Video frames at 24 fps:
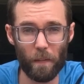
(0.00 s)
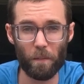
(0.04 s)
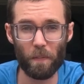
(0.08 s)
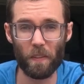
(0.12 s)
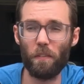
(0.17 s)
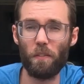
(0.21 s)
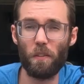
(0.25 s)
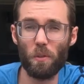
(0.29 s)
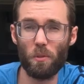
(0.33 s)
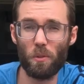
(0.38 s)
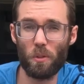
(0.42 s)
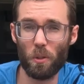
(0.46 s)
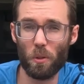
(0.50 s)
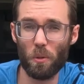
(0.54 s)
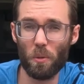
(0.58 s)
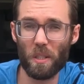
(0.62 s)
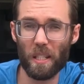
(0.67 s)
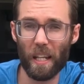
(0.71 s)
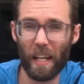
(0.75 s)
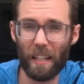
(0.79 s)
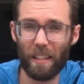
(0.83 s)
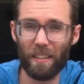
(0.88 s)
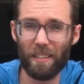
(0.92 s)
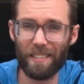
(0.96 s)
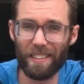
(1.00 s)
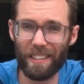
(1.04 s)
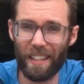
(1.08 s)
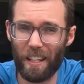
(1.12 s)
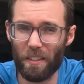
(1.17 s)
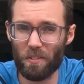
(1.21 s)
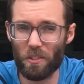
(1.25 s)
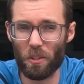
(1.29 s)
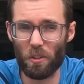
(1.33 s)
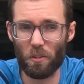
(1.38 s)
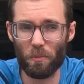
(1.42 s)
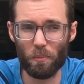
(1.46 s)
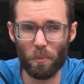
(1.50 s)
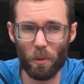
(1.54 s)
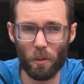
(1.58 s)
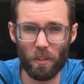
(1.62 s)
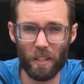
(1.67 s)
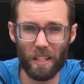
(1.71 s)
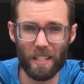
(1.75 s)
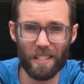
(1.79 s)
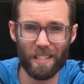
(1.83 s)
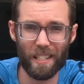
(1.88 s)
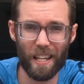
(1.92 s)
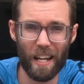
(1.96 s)
if you do tend to have sort of more
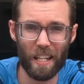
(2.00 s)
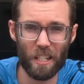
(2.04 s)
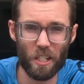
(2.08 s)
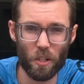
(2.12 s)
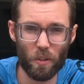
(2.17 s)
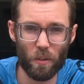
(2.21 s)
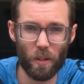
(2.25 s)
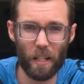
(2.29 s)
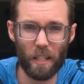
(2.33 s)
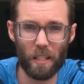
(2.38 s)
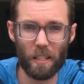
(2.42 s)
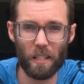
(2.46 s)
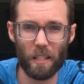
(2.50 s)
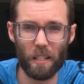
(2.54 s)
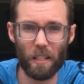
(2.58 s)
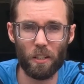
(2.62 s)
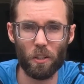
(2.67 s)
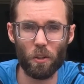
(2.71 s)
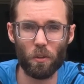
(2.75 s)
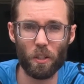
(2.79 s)
exaggerated